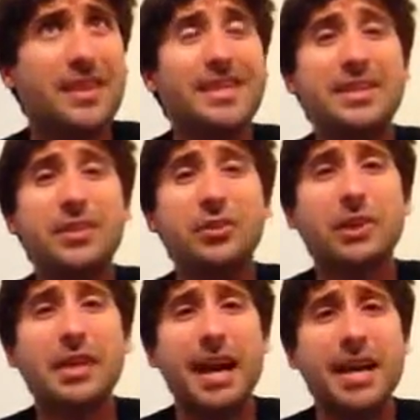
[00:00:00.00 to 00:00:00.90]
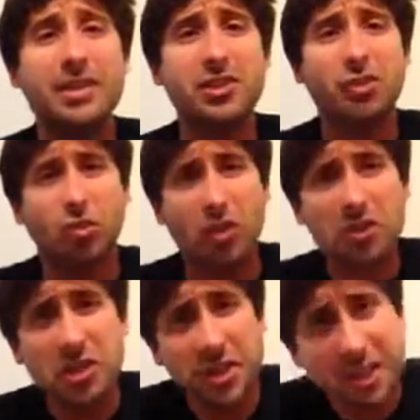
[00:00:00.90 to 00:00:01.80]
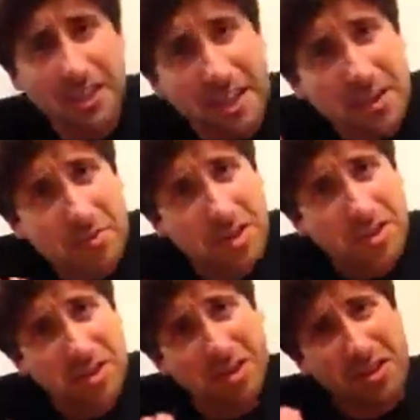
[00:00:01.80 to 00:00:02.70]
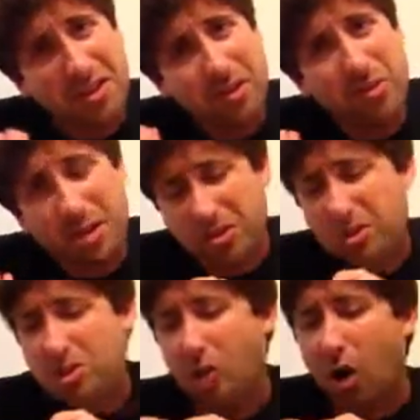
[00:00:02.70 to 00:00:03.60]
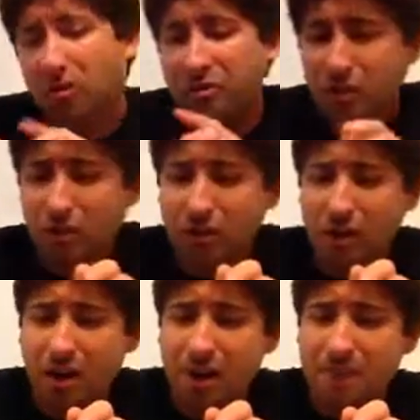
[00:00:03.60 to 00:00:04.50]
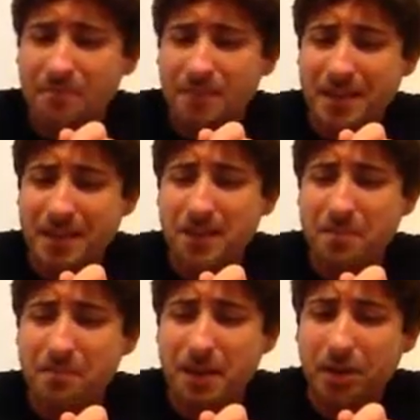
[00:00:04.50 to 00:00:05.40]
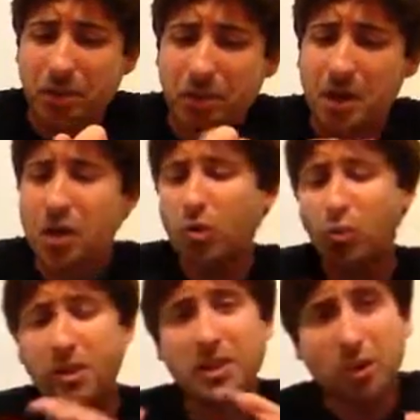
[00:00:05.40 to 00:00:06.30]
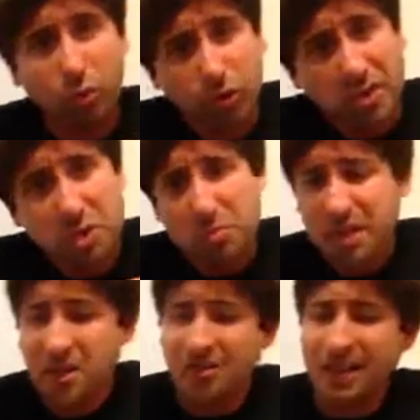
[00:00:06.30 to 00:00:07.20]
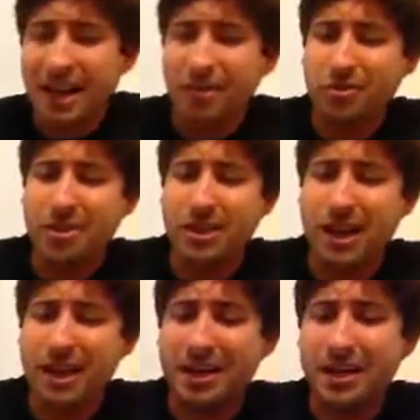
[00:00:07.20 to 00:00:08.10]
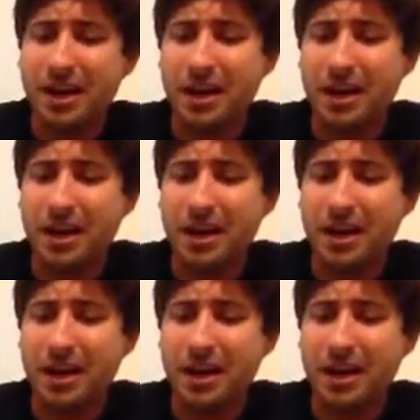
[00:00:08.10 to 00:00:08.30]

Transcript: nearly as crunchy. They tend to be just a little bit softer in the middle, really crispy on the outside.